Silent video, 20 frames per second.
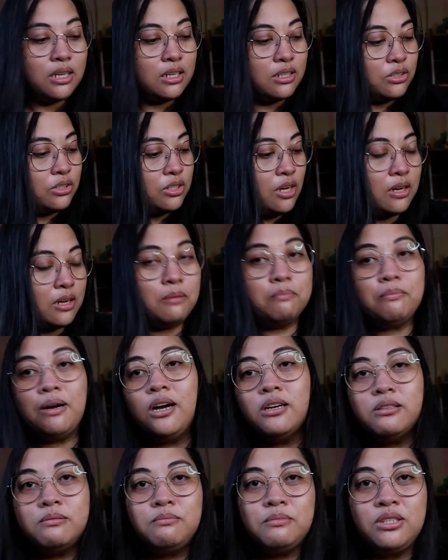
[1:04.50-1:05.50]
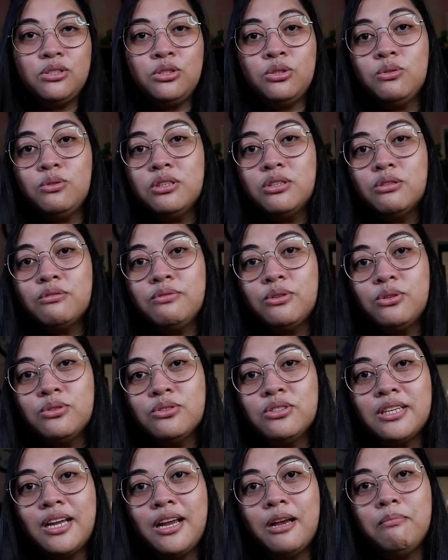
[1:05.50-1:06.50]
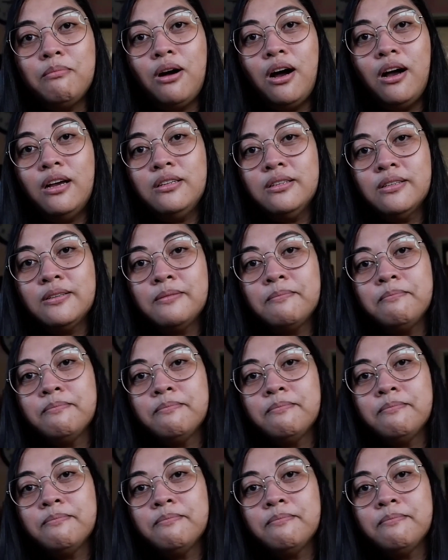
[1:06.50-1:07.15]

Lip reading: gonna talk about my two other phones that I bought